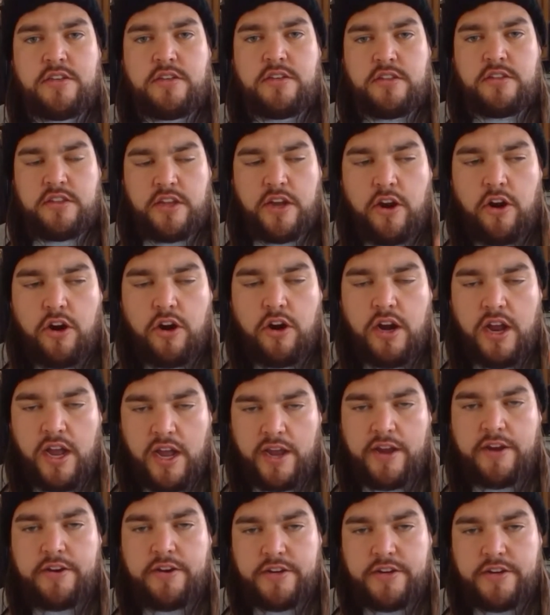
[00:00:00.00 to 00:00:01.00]
there are
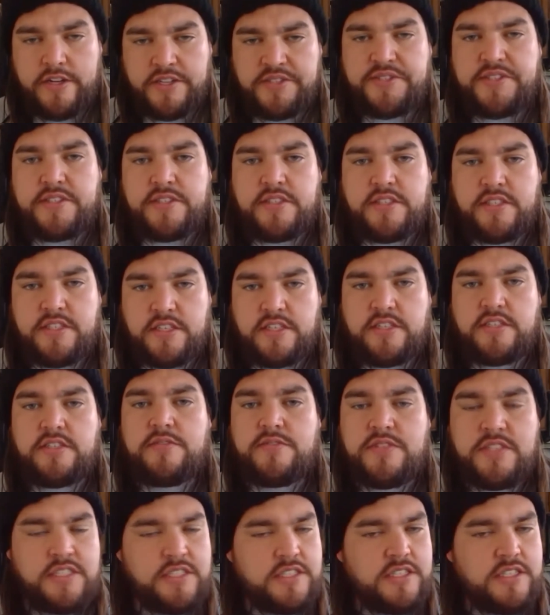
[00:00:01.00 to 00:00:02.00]
higher instances of
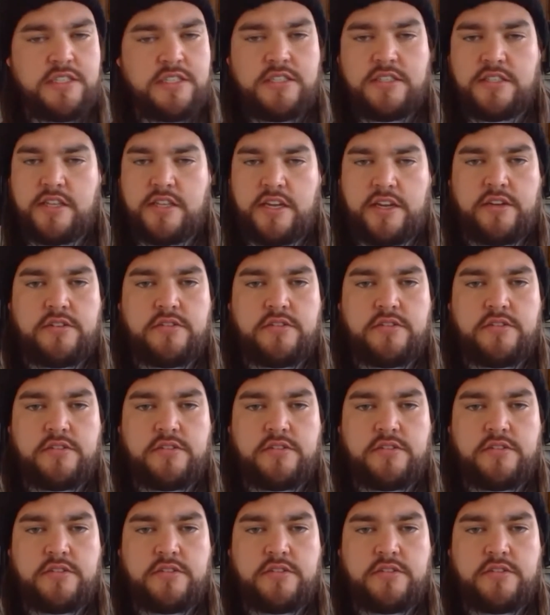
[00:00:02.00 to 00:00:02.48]
disease there.